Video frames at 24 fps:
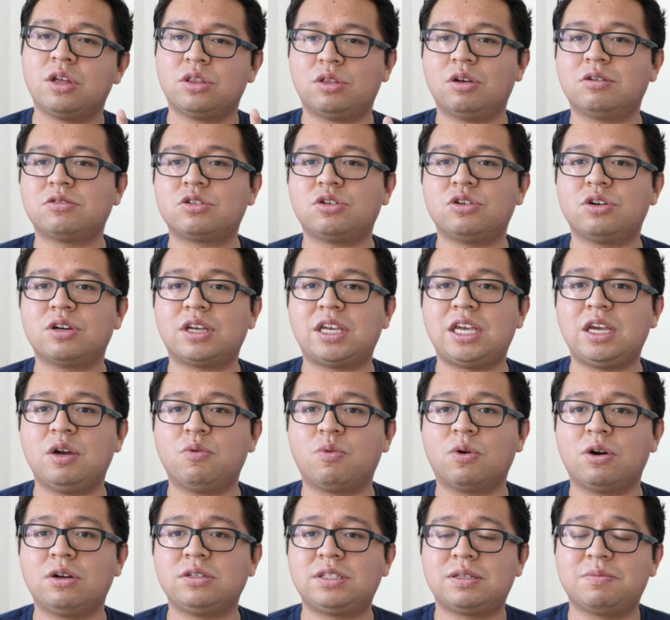Those are your
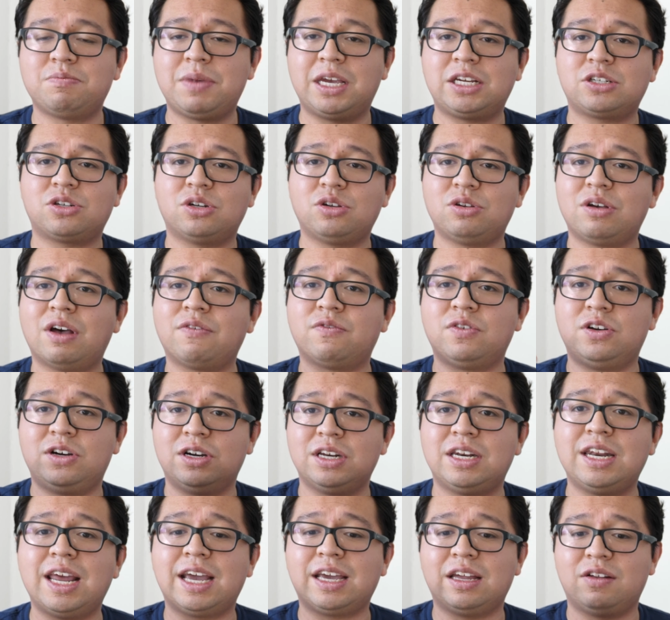keywords. Make sure you have
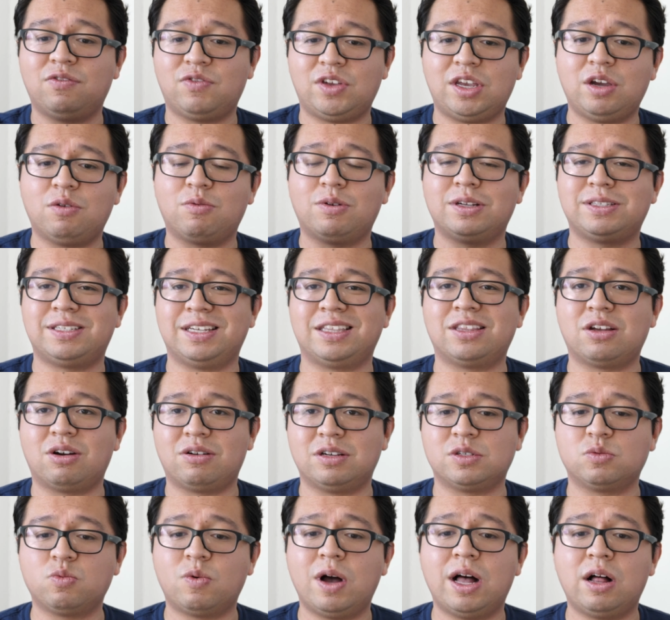good negative keywords in there
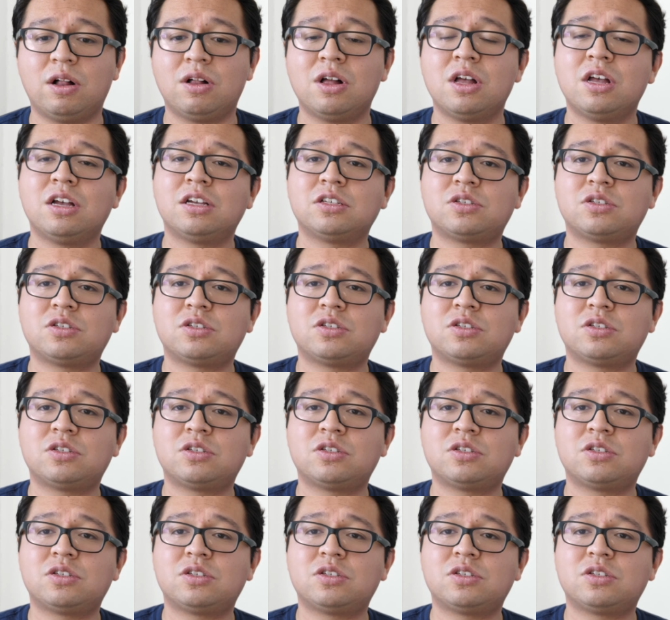as well,